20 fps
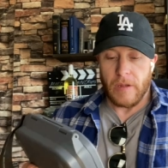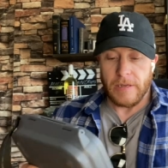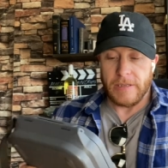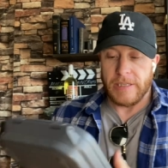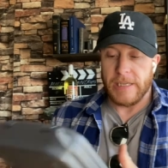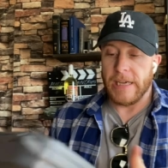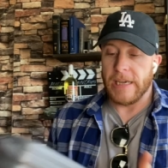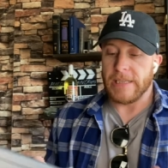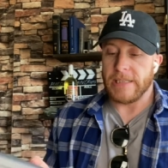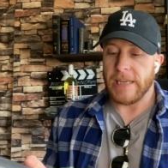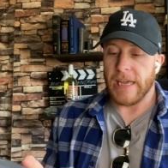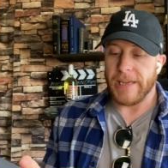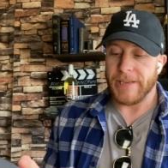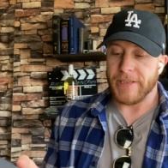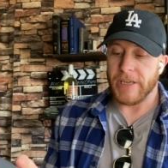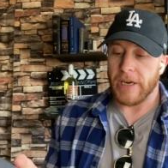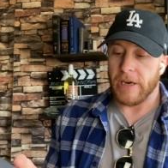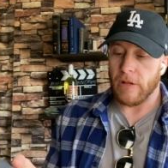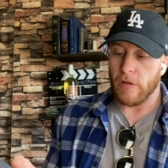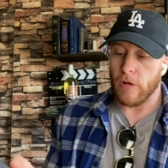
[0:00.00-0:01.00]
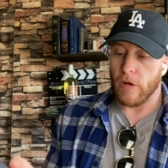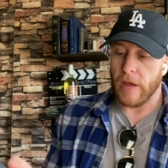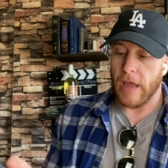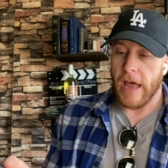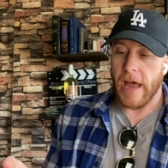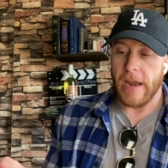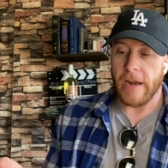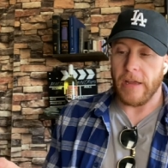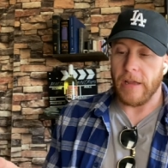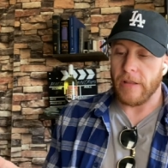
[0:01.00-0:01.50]
TSA is gonna look
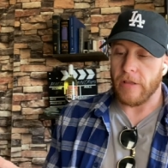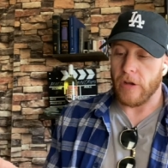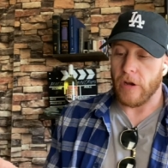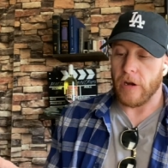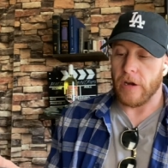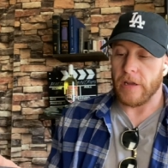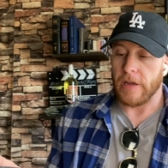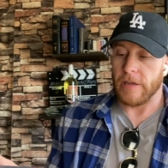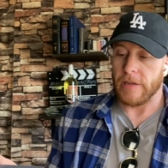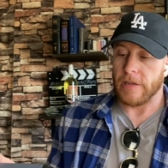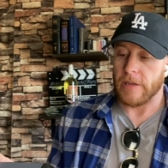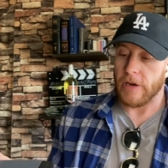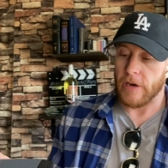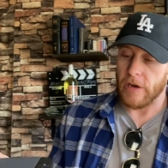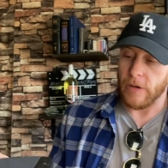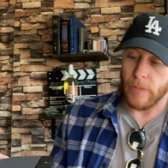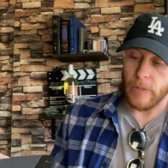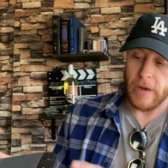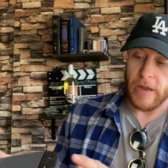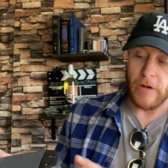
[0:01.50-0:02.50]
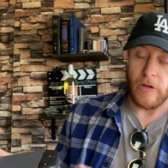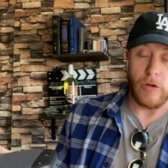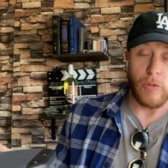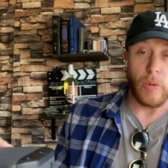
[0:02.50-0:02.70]
at it. They're gonna they're gonna when they